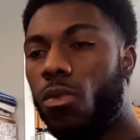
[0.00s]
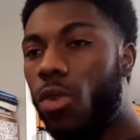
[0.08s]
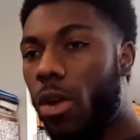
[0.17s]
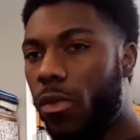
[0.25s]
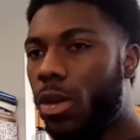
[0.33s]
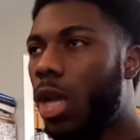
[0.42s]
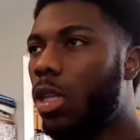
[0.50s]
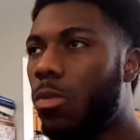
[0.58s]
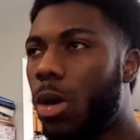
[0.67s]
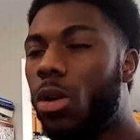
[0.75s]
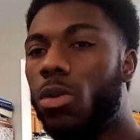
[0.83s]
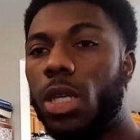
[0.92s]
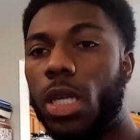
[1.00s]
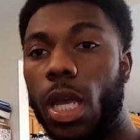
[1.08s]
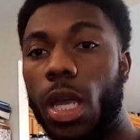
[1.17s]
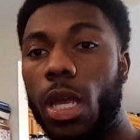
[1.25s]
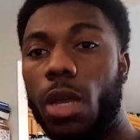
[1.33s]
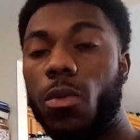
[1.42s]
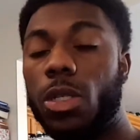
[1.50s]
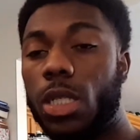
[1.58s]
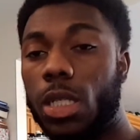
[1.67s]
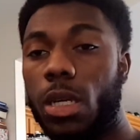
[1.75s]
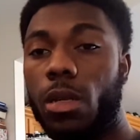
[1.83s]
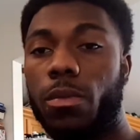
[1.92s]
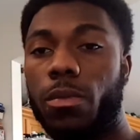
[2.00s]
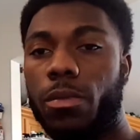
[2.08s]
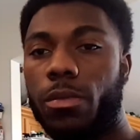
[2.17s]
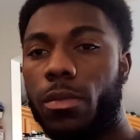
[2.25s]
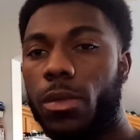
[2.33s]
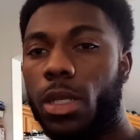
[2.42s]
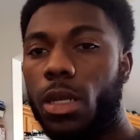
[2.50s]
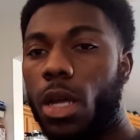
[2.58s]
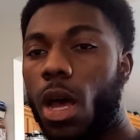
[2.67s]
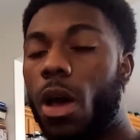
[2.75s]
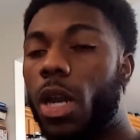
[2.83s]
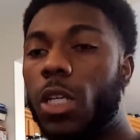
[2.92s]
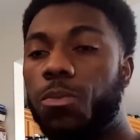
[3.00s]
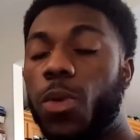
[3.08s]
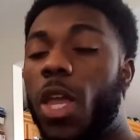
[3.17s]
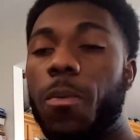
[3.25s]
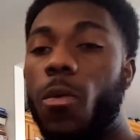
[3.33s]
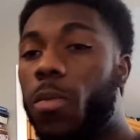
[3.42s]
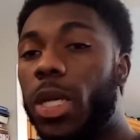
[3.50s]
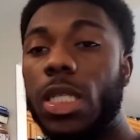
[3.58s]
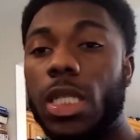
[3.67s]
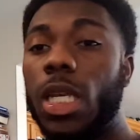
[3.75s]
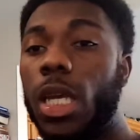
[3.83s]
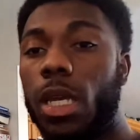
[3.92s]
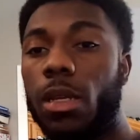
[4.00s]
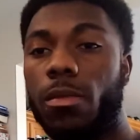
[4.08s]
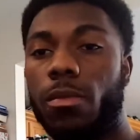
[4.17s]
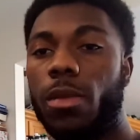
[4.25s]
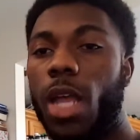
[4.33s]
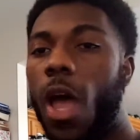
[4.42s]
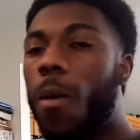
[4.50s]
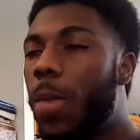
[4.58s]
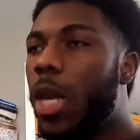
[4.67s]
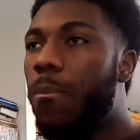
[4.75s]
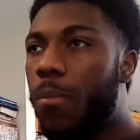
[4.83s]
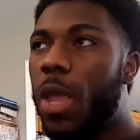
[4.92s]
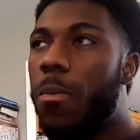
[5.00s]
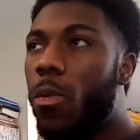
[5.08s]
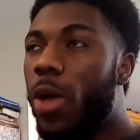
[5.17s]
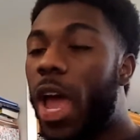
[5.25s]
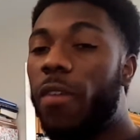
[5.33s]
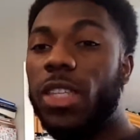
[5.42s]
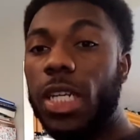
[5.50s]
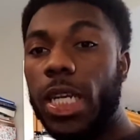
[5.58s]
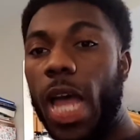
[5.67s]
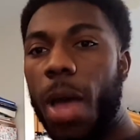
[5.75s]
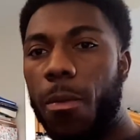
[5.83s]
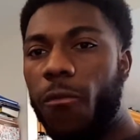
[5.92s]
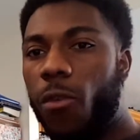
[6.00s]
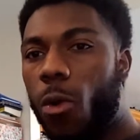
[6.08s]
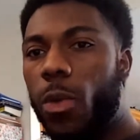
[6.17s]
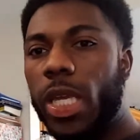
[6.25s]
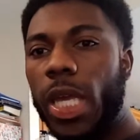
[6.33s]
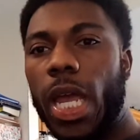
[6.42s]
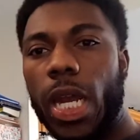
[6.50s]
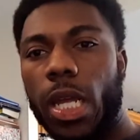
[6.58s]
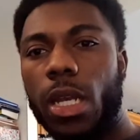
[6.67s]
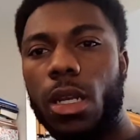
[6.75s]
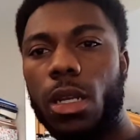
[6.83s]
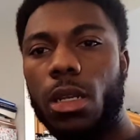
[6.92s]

Reverend Dr. Martin Luther King was sent. All these people been sent. How many people have to die before we get it?